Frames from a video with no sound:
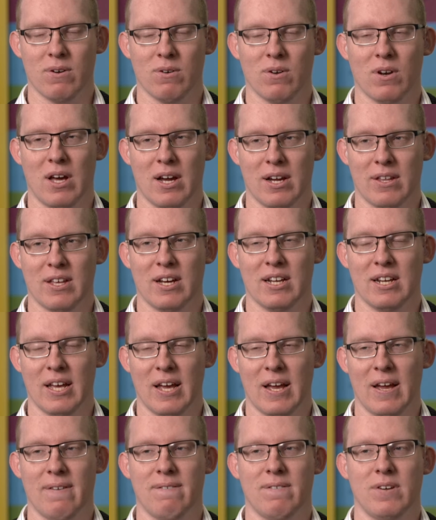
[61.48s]
I feel like that
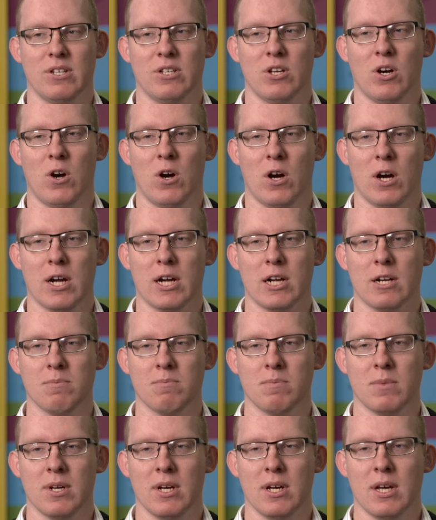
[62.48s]
every
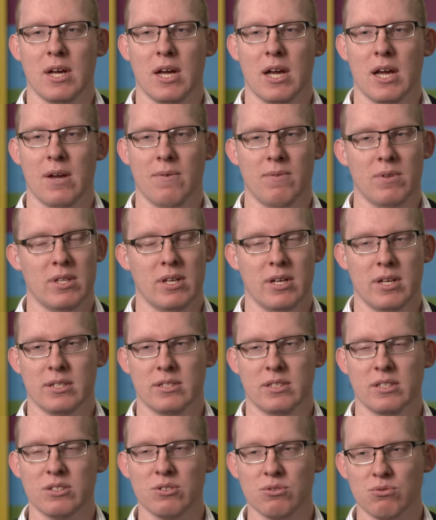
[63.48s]
time, if
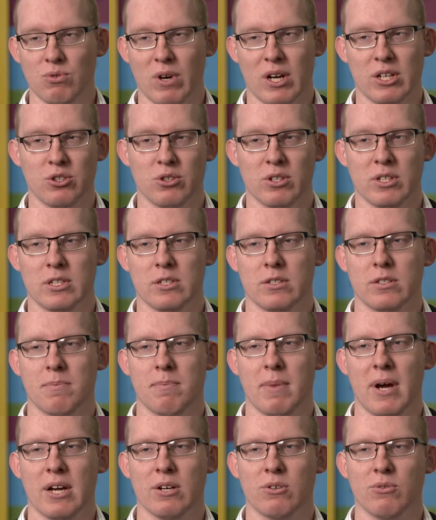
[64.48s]
there's a distraction in
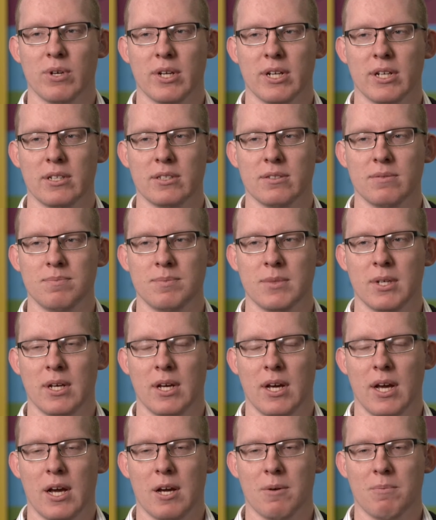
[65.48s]
the background,
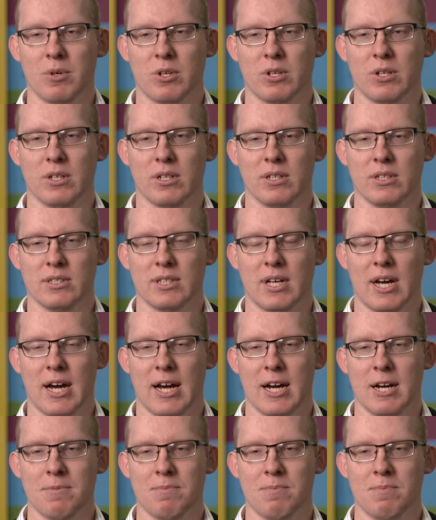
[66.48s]
because
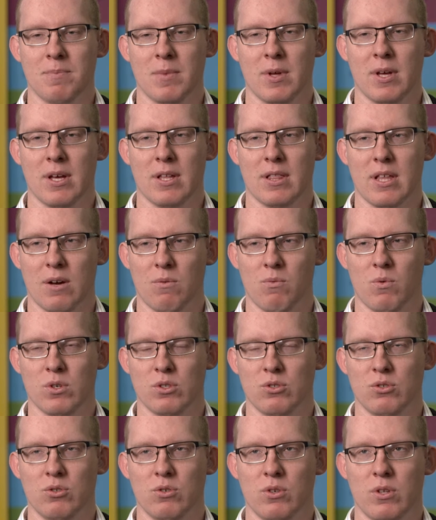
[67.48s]
that's
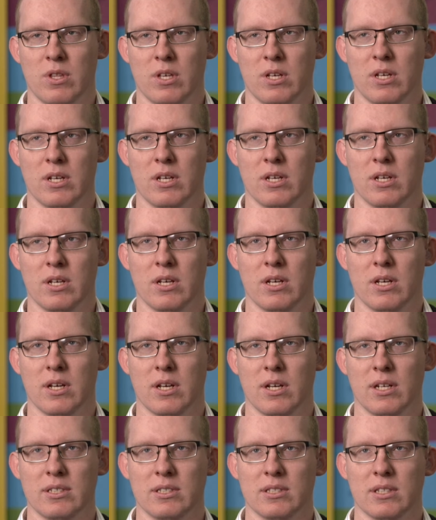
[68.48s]
what you think
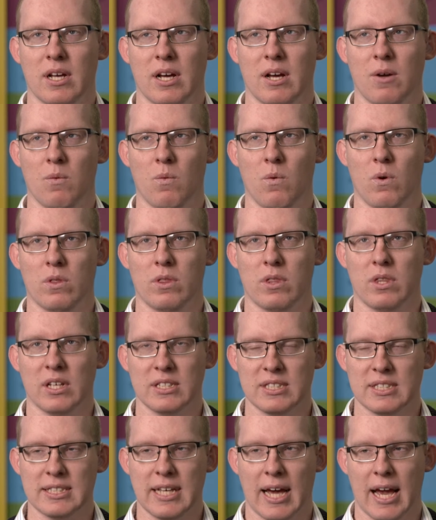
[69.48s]
is that
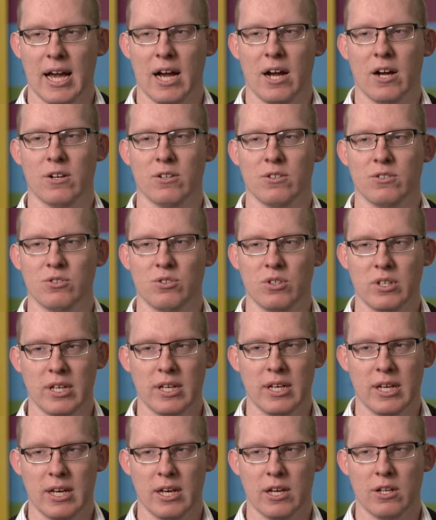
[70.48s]
the sound you
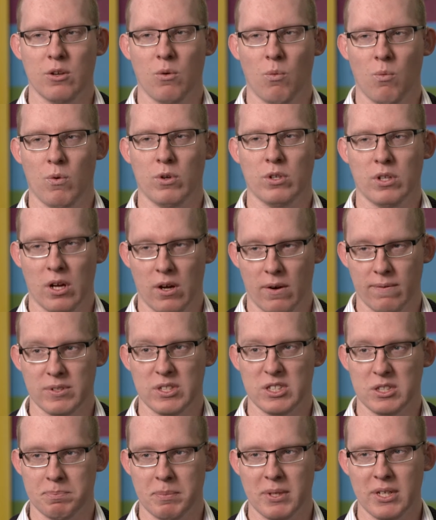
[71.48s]
hear
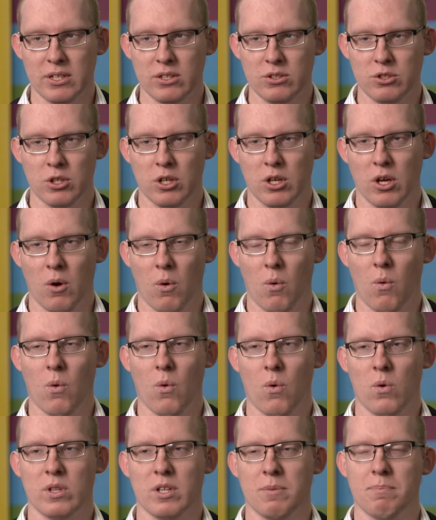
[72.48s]
of the speech
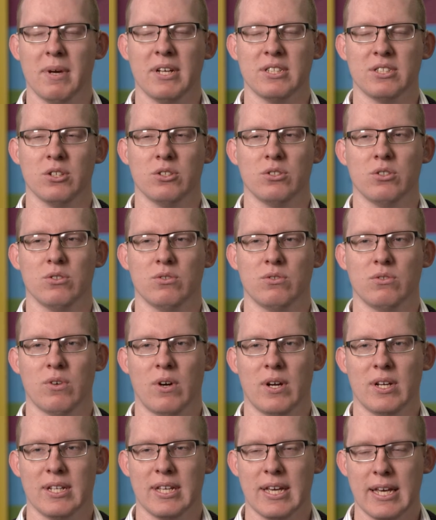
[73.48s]
or the message you're
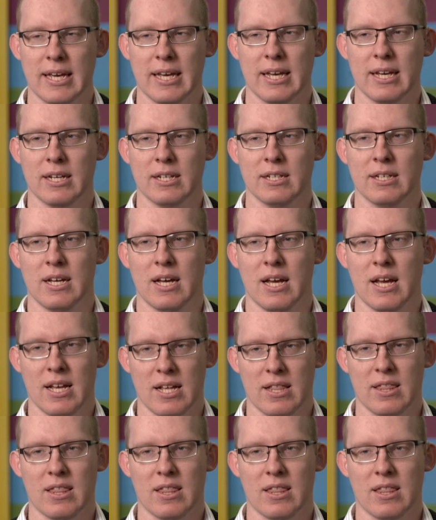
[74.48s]
trying to hear